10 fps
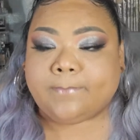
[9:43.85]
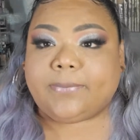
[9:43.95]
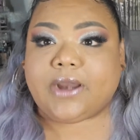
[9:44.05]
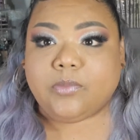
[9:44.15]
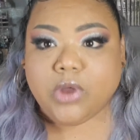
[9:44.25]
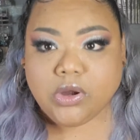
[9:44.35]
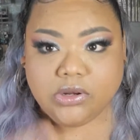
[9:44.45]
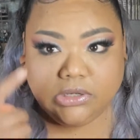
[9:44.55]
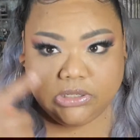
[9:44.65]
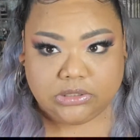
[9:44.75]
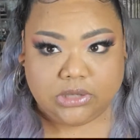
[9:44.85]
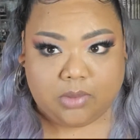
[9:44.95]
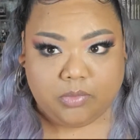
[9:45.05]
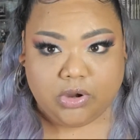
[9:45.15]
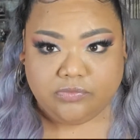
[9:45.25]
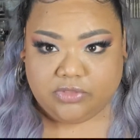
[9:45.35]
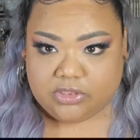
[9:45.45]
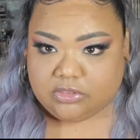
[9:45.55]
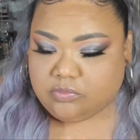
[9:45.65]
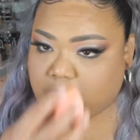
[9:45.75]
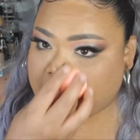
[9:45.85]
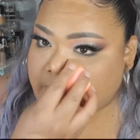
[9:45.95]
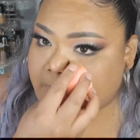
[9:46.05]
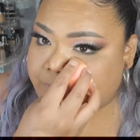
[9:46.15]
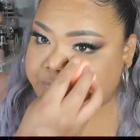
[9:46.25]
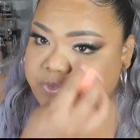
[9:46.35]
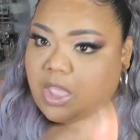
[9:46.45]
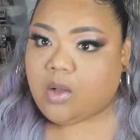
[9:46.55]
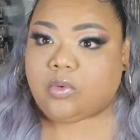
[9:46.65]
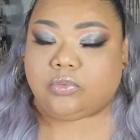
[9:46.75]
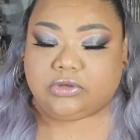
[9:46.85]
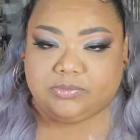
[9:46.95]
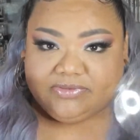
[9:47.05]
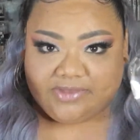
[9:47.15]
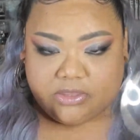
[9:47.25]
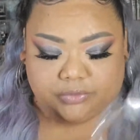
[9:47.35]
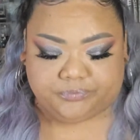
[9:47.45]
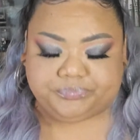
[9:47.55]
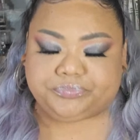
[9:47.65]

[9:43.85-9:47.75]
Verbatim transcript: but I'm wearing it. I'm wearing this right now. Let me tell you.